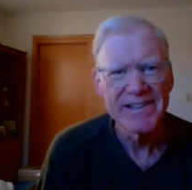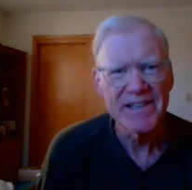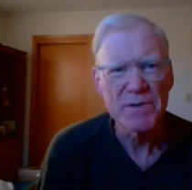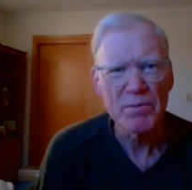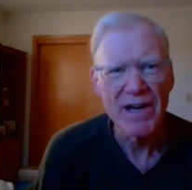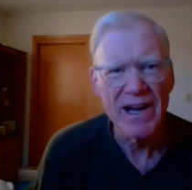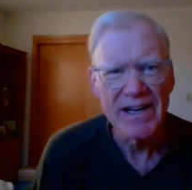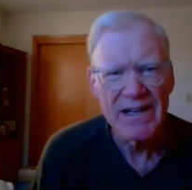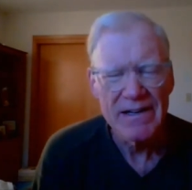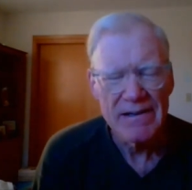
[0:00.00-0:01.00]
Let's pray.
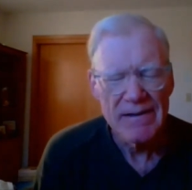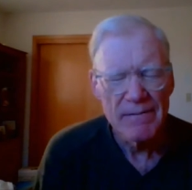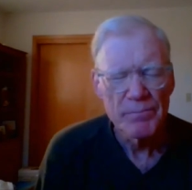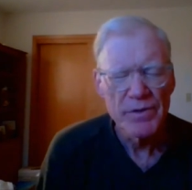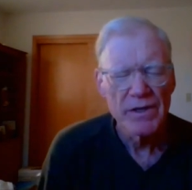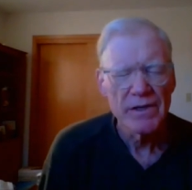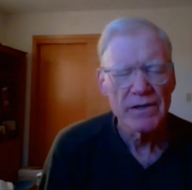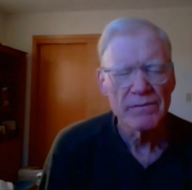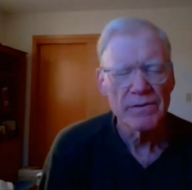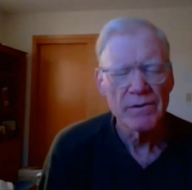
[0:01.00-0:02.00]

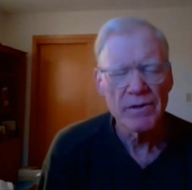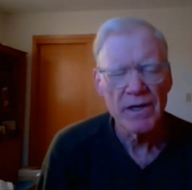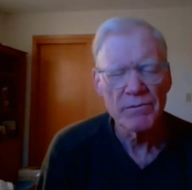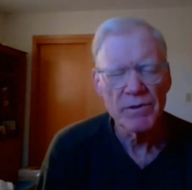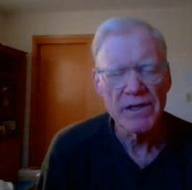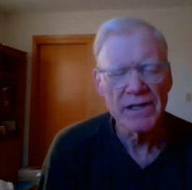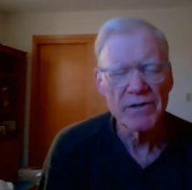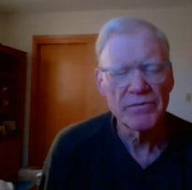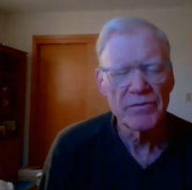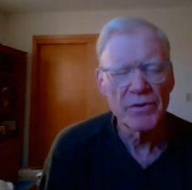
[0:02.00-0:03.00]
Oh God, we thank
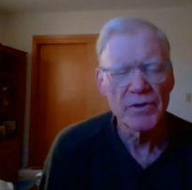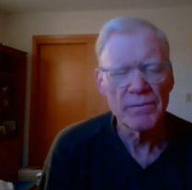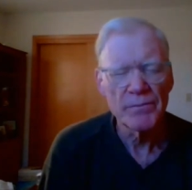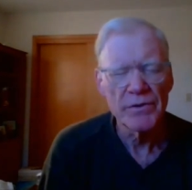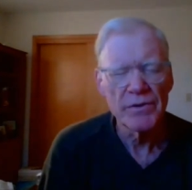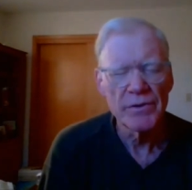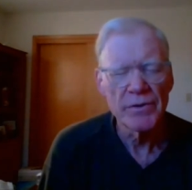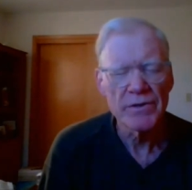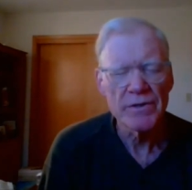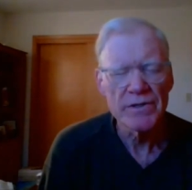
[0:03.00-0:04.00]
you for
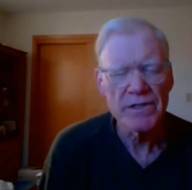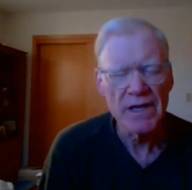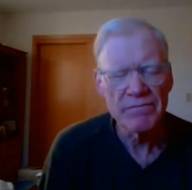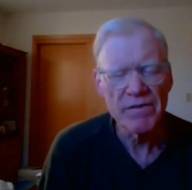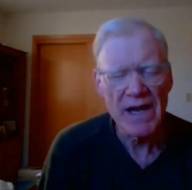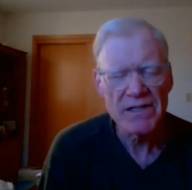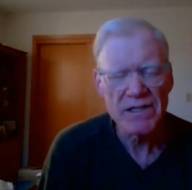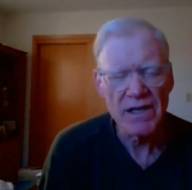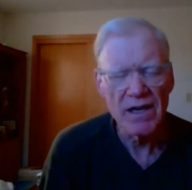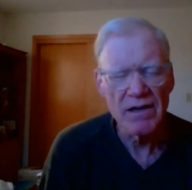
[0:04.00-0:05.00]
your steadfast
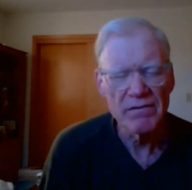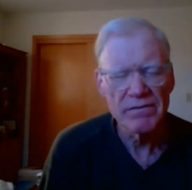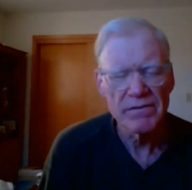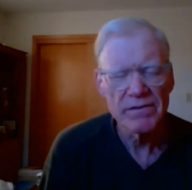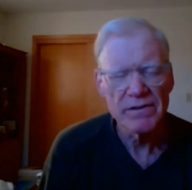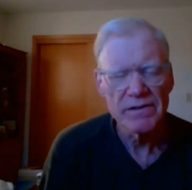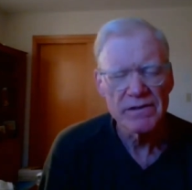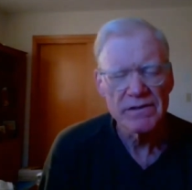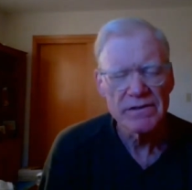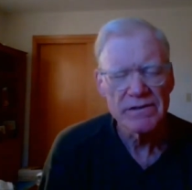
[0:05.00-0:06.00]
love
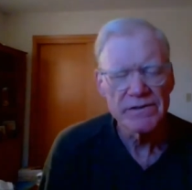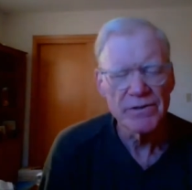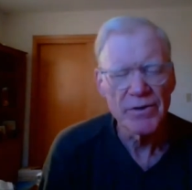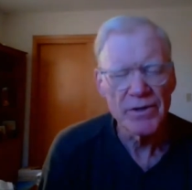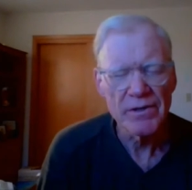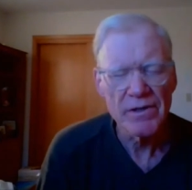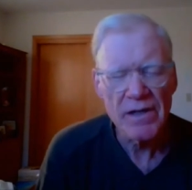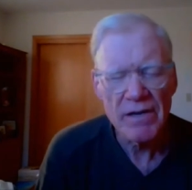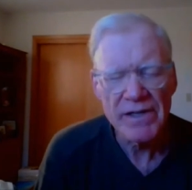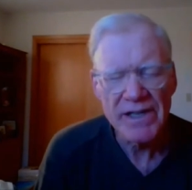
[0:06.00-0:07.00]
your
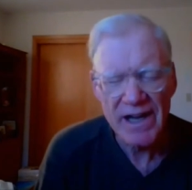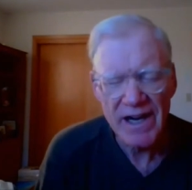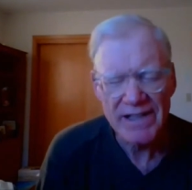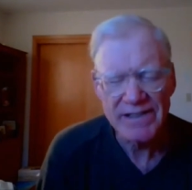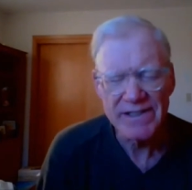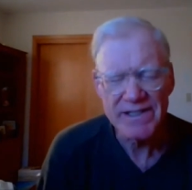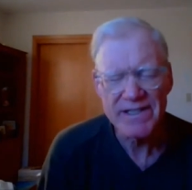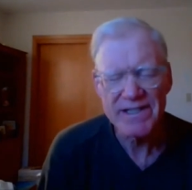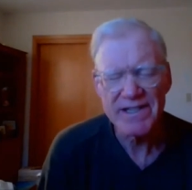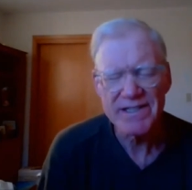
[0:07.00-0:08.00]
loving
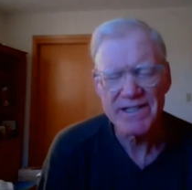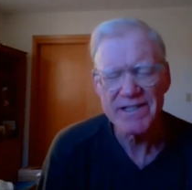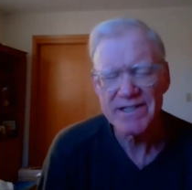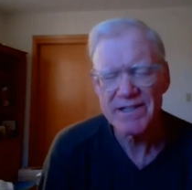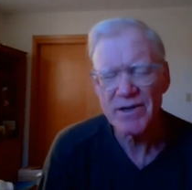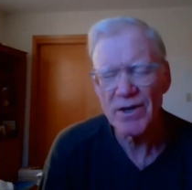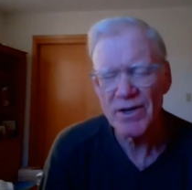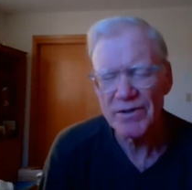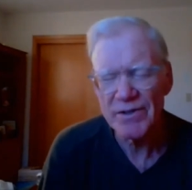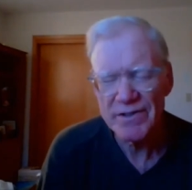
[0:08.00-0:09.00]
kindness, as it's
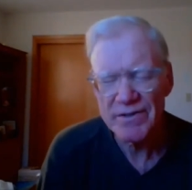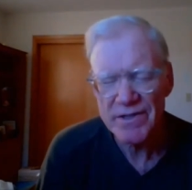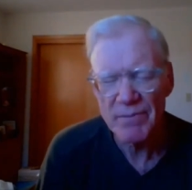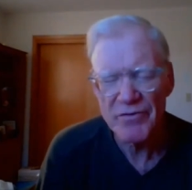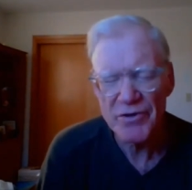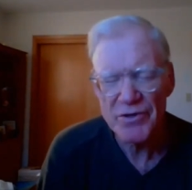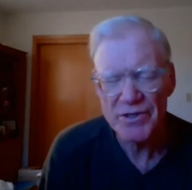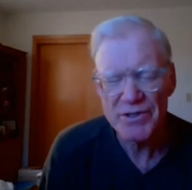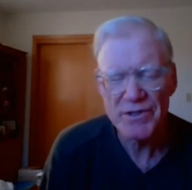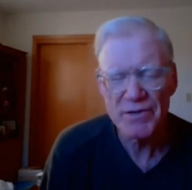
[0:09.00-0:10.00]
called in some
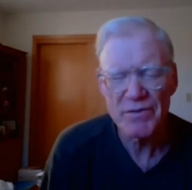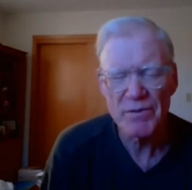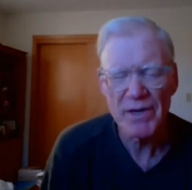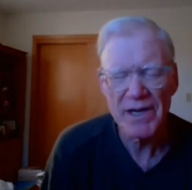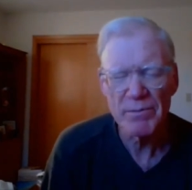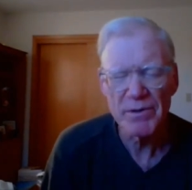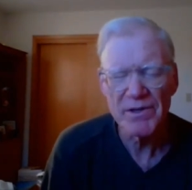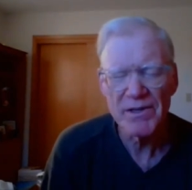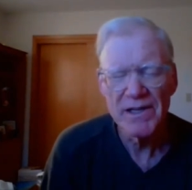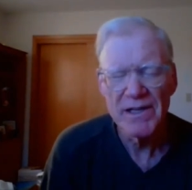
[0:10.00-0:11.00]
versions of the Bible.
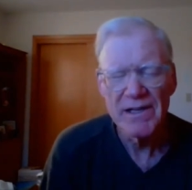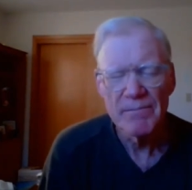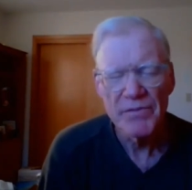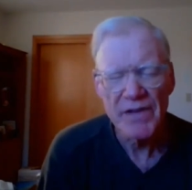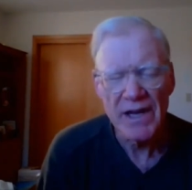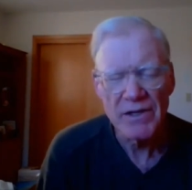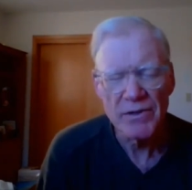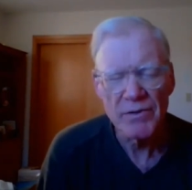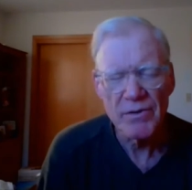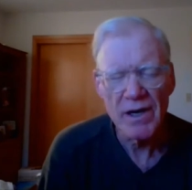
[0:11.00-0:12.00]
Thank
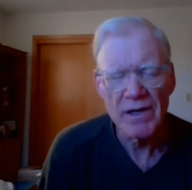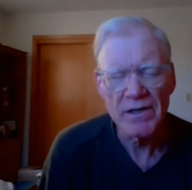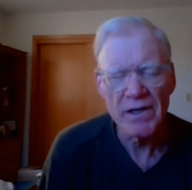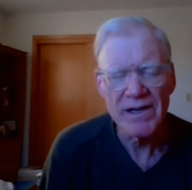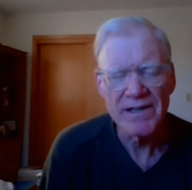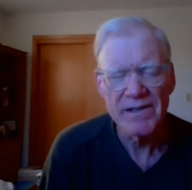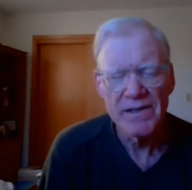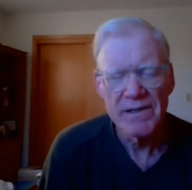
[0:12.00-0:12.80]
you, our God,